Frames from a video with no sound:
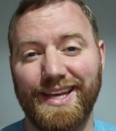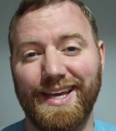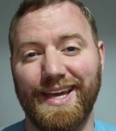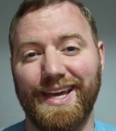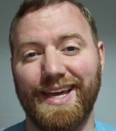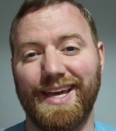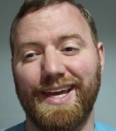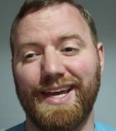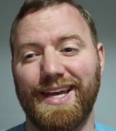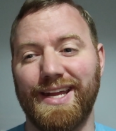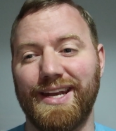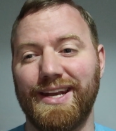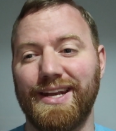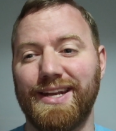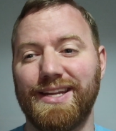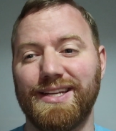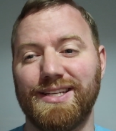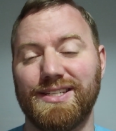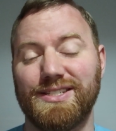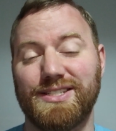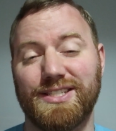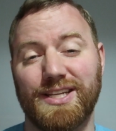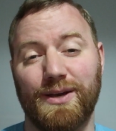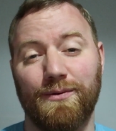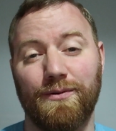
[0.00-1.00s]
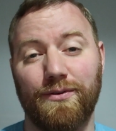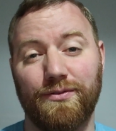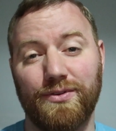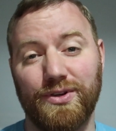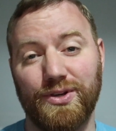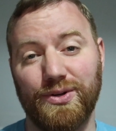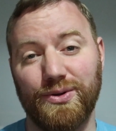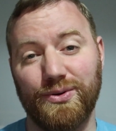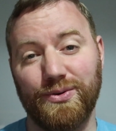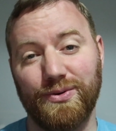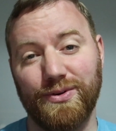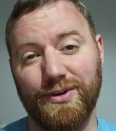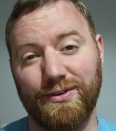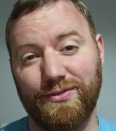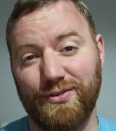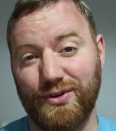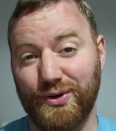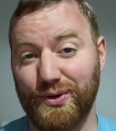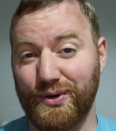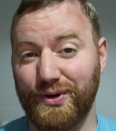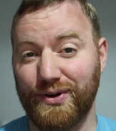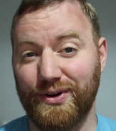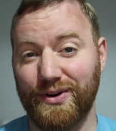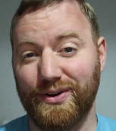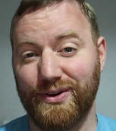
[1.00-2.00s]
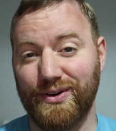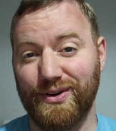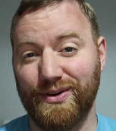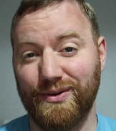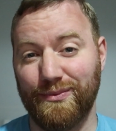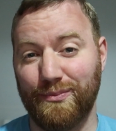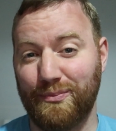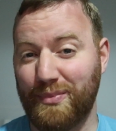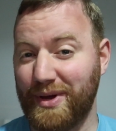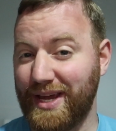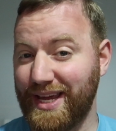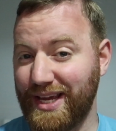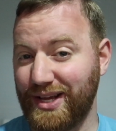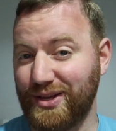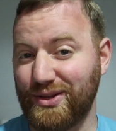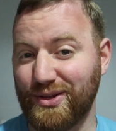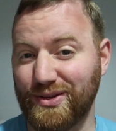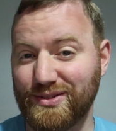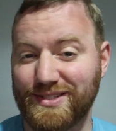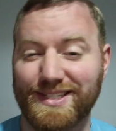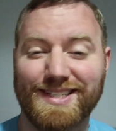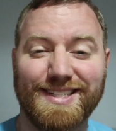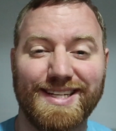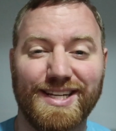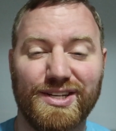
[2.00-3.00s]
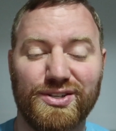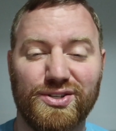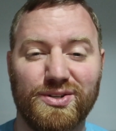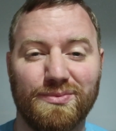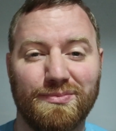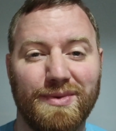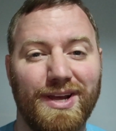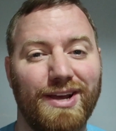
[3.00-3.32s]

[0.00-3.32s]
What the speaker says: and some of you, if you're paying close attention,